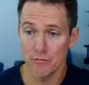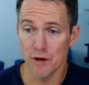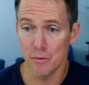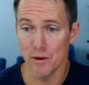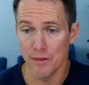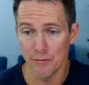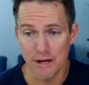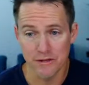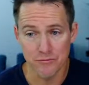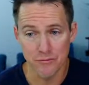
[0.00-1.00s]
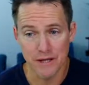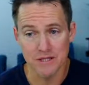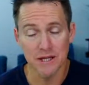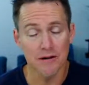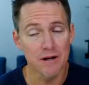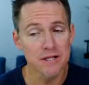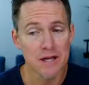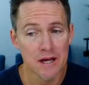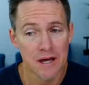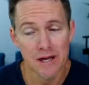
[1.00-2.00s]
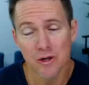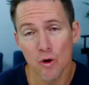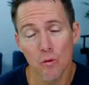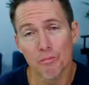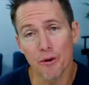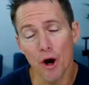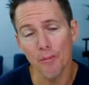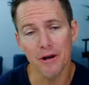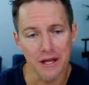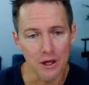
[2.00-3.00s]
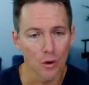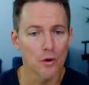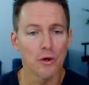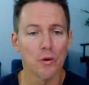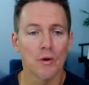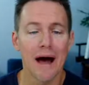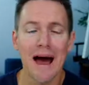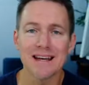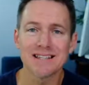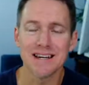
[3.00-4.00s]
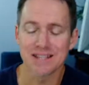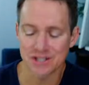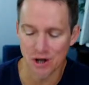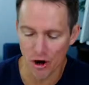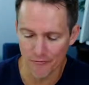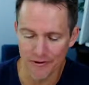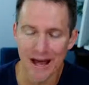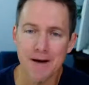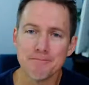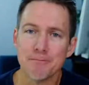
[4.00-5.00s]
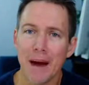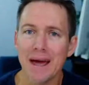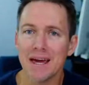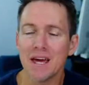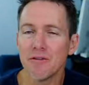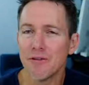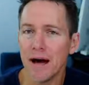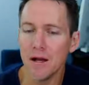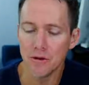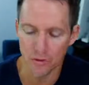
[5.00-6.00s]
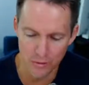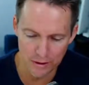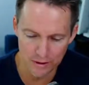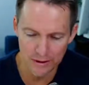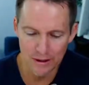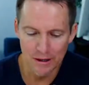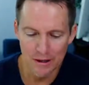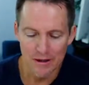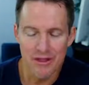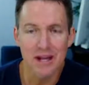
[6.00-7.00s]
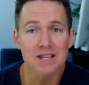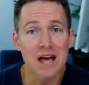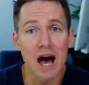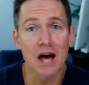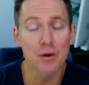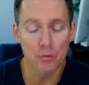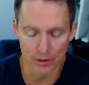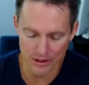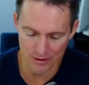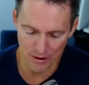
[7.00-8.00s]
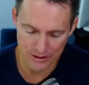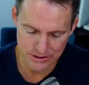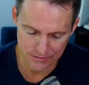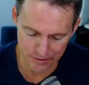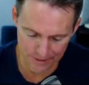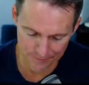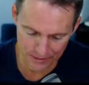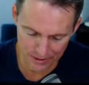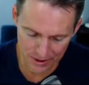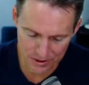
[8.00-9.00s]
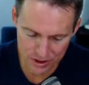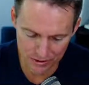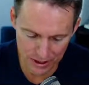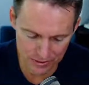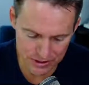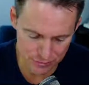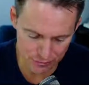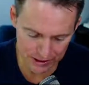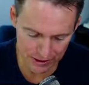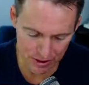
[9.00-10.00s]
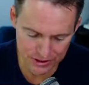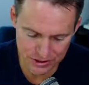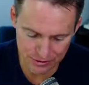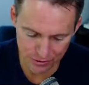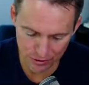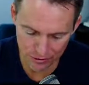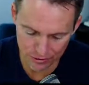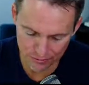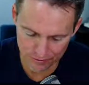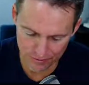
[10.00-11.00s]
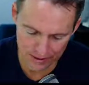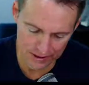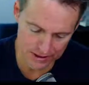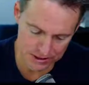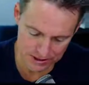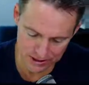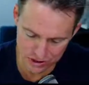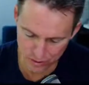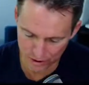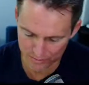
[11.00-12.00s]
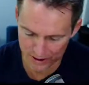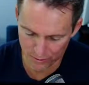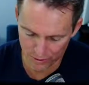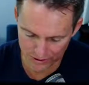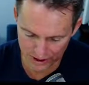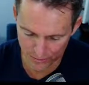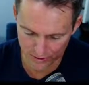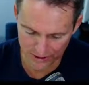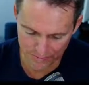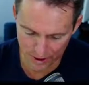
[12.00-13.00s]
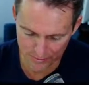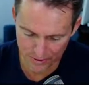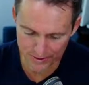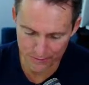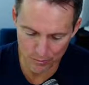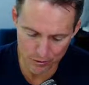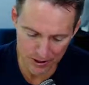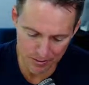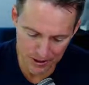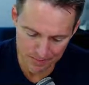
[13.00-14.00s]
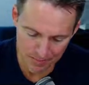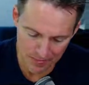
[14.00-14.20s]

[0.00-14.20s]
When the rents increase. Your property or your assets often are banking value that is unrealized, right? So there is realized growth, right? Let's talk about what that might be. We'll put it up here.